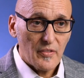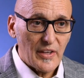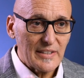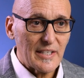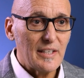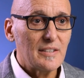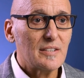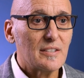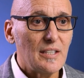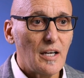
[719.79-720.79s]
They tend to
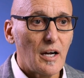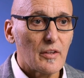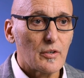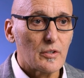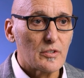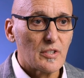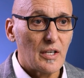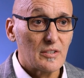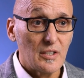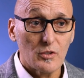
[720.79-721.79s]
see others
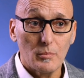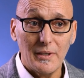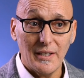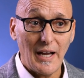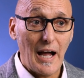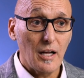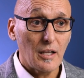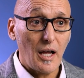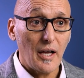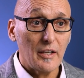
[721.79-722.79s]
as either being
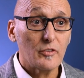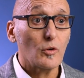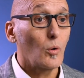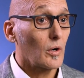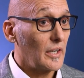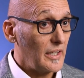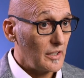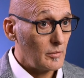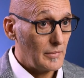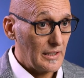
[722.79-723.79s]
allies or
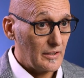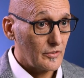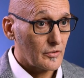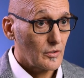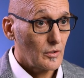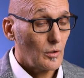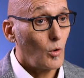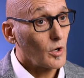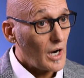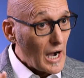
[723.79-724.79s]
enemies or